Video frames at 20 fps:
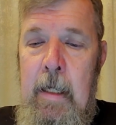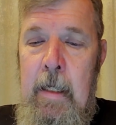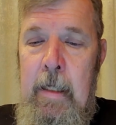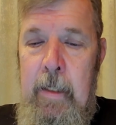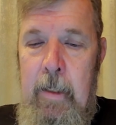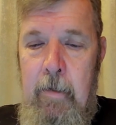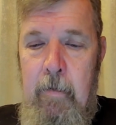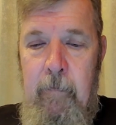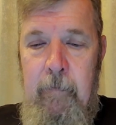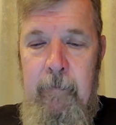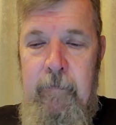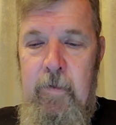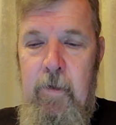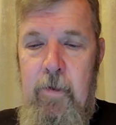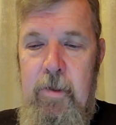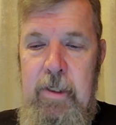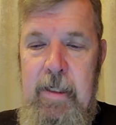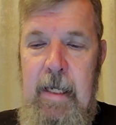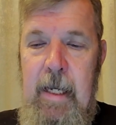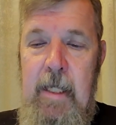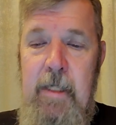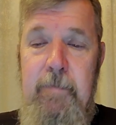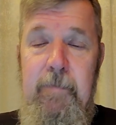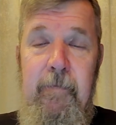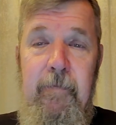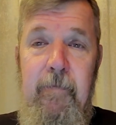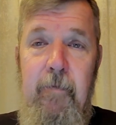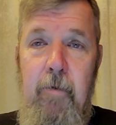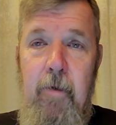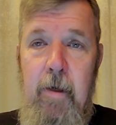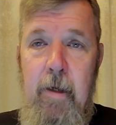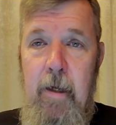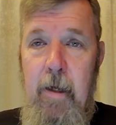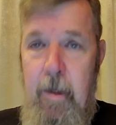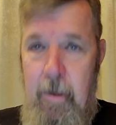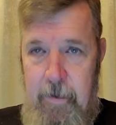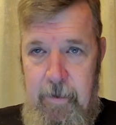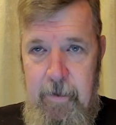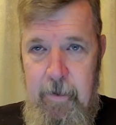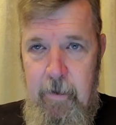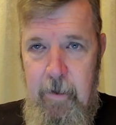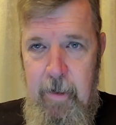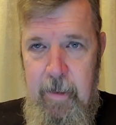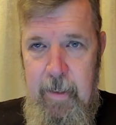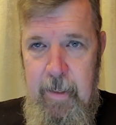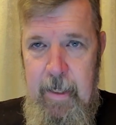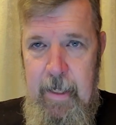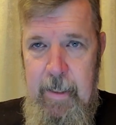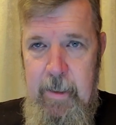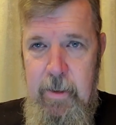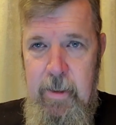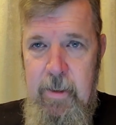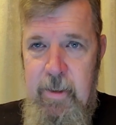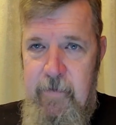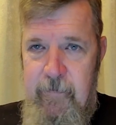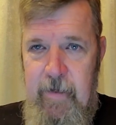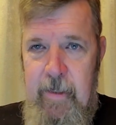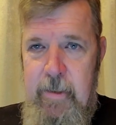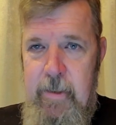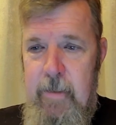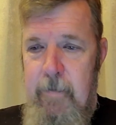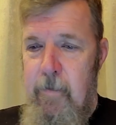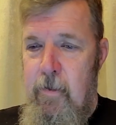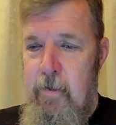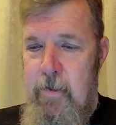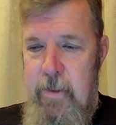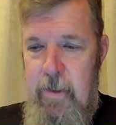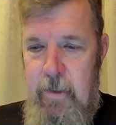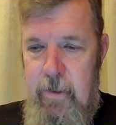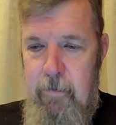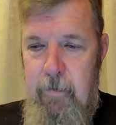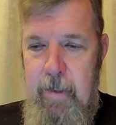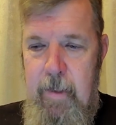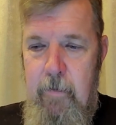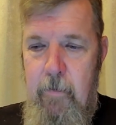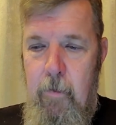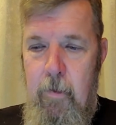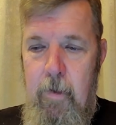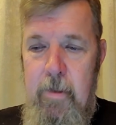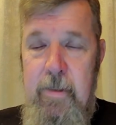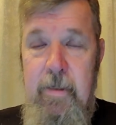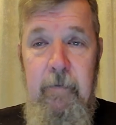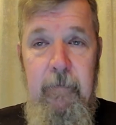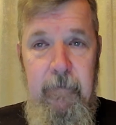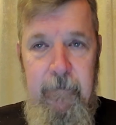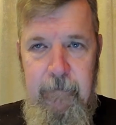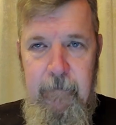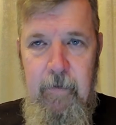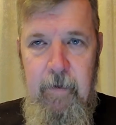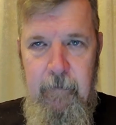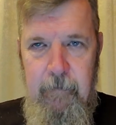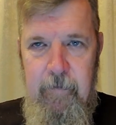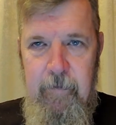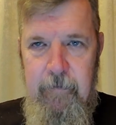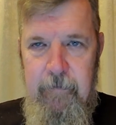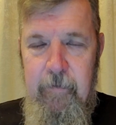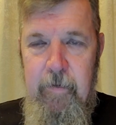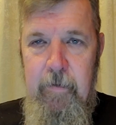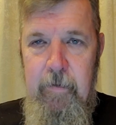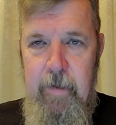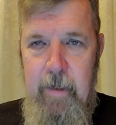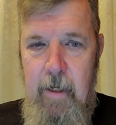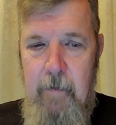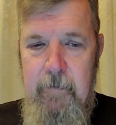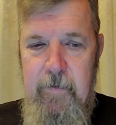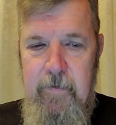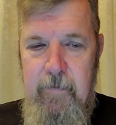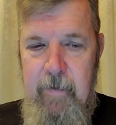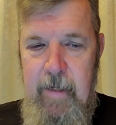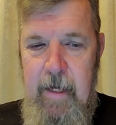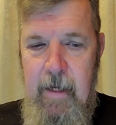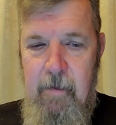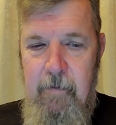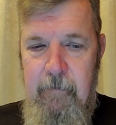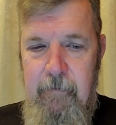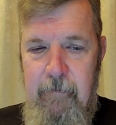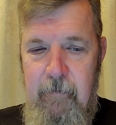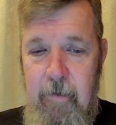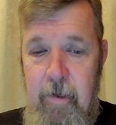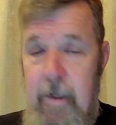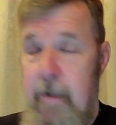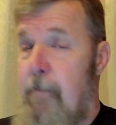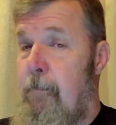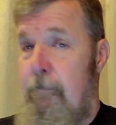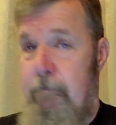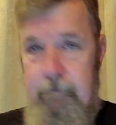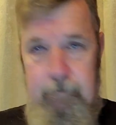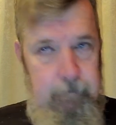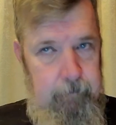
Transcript: You know, told you guys before, a third of the nation's vegetables and three quarters of the fruit comes from California.